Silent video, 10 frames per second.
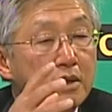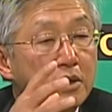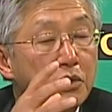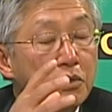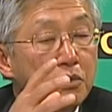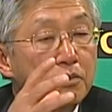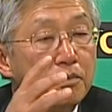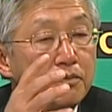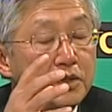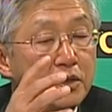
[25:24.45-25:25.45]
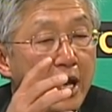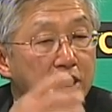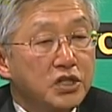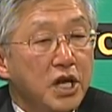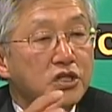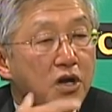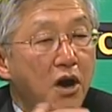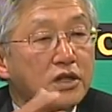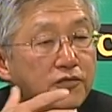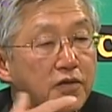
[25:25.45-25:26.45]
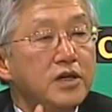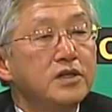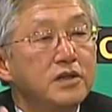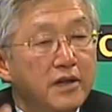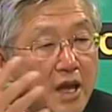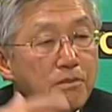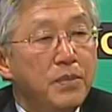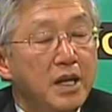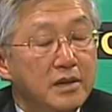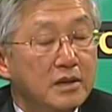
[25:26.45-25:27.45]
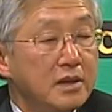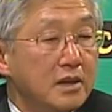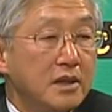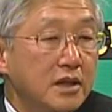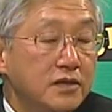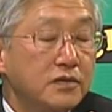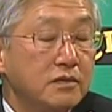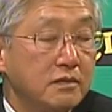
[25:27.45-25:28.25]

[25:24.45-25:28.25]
you exchange cards first, then bid, is